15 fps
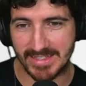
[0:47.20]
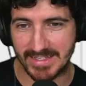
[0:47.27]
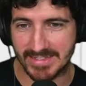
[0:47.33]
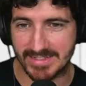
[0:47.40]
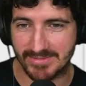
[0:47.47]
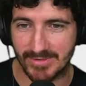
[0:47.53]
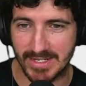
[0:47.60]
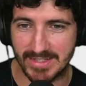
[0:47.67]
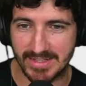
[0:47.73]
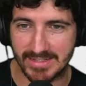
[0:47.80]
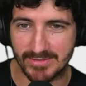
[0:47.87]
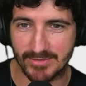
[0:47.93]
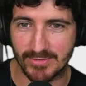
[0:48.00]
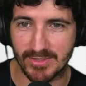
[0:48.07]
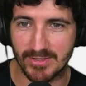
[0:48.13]
test, right?
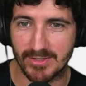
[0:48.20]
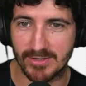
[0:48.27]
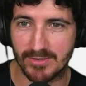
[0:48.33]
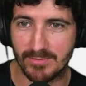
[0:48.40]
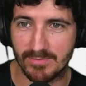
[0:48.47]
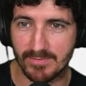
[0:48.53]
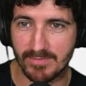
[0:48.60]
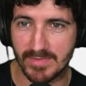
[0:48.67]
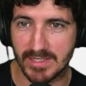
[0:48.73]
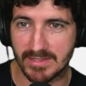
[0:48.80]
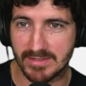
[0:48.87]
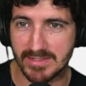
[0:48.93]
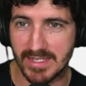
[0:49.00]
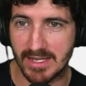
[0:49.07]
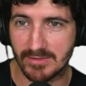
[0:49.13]
So there
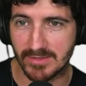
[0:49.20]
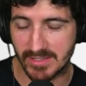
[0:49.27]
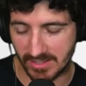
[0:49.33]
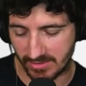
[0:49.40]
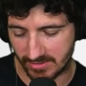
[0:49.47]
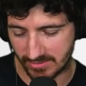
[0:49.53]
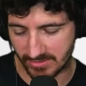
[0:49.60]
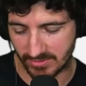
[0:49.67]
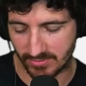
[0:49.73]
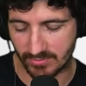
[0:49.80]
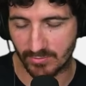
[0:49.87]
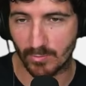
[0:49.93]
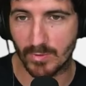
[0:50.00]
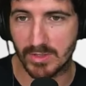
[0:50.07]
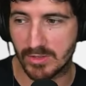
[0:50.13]
are sounds here.
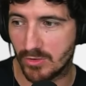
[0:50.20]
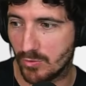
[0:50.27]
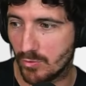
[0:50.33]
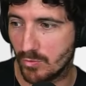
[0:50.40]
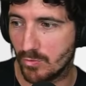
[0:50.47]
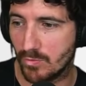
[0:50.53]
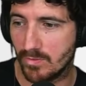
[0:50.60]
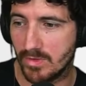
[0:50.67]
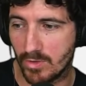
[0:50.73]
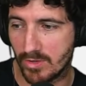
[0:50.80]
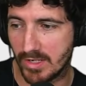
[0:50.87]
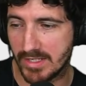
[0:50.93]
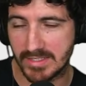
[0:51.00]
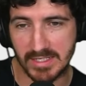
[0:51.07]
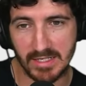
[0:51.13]
So what you were
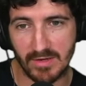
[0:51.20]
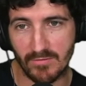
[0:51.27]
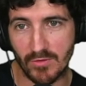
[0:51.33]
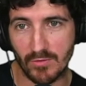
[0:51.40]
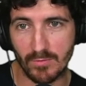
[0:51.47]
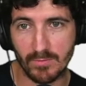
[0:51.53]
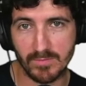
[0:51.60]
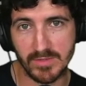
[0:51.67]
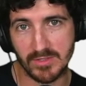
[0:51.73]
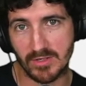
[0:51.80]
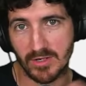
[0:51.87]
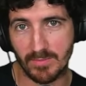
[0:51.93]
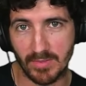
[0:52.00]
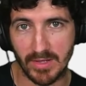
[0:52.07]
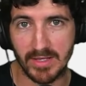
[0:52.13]
listening, if you
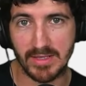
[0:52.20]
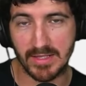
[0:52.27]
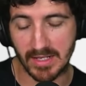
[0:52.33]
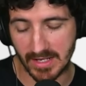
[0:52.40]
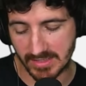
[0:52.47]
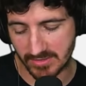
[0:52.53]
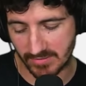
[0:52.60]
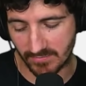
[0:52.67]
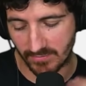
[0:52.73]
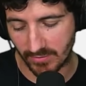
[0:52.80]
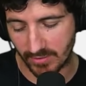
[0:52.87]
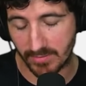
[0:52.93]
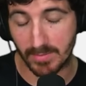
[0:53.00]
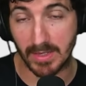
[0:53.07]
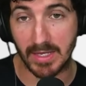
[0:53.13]
started playing the live stream
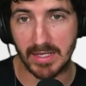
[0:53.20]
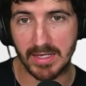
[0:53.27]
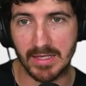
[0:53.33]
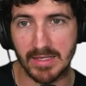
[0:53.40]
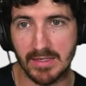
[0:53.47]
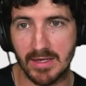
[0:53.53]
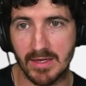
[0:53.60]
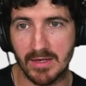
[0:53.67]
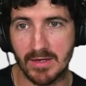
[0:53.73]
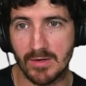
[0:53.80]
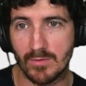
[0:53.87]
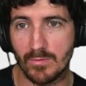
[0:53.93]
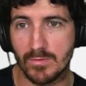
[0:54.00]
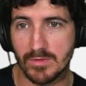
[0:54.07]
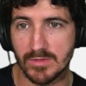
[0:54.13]
from the beginning,
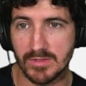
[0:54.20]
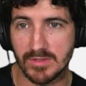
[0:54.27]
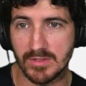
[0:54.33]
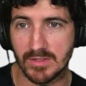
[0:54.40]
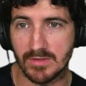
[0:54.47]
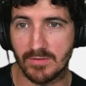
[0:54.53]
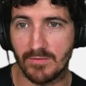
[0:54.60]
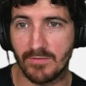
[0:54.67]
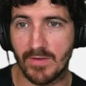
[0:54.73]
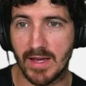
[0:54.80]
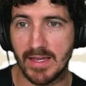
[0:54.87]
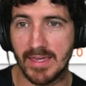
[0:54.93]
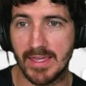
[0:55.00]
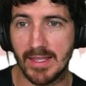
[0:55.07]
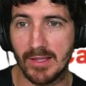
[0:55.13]
was a
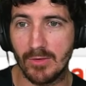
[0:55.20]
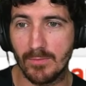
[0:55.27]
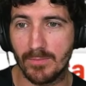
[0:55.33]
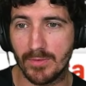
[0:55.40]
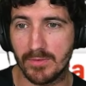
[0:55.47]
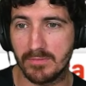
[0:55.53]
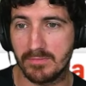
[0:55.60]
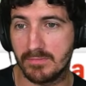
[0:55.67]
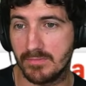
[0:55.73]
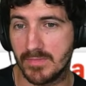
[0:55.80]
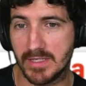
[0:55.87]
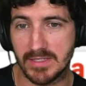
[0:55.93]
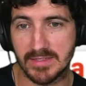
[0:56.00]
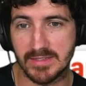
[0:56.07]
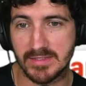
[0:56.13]
funky loop.
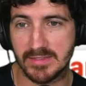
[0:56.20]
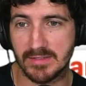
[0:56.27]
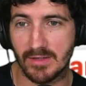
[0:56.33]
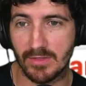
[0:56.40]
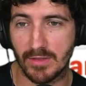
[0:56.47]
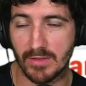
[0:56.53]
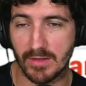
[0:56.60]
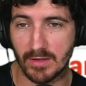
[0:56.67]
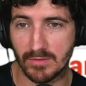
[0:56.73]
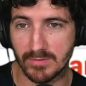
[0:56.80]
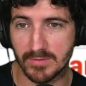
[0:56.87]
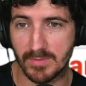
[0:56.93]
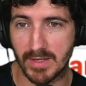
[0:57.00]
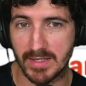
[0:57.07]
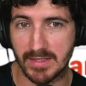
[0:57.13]
It's something that
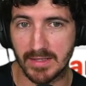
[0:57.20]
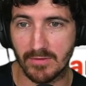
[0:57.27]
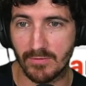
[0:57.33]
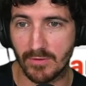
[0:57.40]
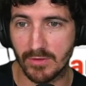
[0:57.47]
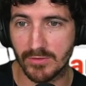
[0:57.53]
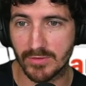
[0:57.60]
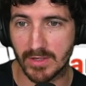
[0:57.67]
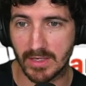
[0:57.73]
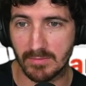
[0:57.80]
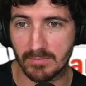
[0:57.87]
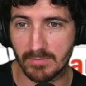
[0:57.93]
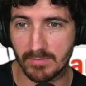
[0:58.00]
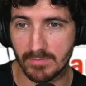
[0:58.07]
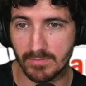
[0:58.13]
comes by default, so I
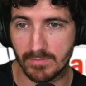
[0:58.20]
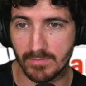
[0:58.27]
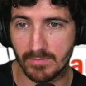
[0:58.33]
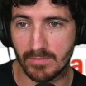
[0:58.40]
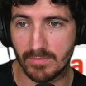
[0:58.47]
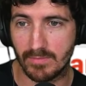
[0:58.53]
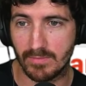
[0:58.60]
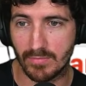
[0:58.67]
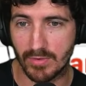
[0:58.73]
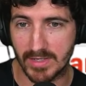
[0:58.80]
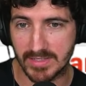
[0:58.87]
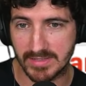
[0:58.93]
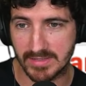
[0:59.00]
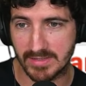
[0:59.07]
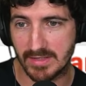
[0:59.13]
can
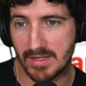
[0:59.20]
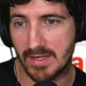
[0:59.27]
press.